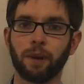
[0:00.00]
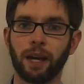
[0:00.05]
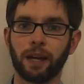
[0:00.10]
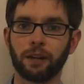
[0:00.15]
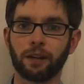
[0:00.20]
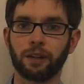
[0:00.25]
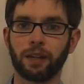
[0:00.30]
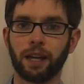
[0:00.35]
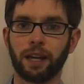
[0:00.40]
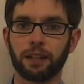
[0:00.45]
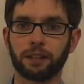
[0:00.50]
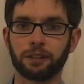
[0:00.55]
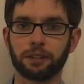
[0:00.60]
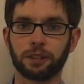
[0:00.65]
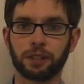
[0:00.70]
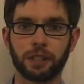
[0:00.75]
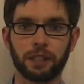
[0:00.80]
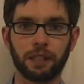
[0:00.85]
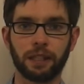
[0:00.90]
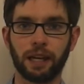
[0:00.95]
mattered had
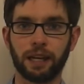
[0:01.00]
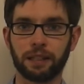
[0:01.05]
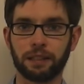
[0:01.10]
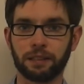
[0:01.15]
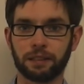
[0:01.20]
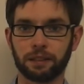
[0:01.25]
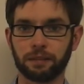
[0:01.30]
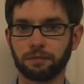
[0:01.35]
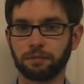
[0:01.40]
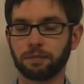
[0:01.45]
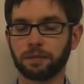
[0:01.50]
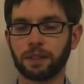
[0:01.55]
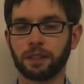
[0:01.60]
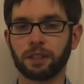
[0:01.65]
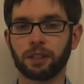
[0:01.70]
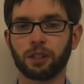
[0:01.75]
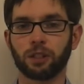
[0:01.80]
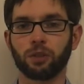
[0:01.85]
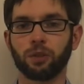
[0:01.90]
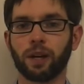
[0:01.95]
she gotten it
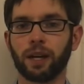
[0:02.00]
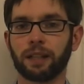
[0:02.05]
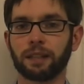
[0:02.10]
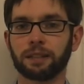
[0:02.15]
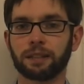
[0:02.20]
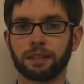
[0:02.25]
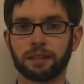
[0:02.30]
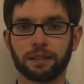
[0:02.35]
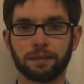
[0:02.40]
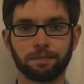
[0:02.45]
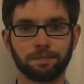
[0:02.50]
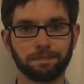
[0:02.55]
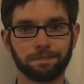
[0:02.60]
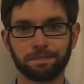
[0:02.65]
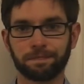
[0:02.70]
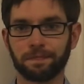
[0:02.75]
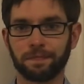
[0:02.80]
correct and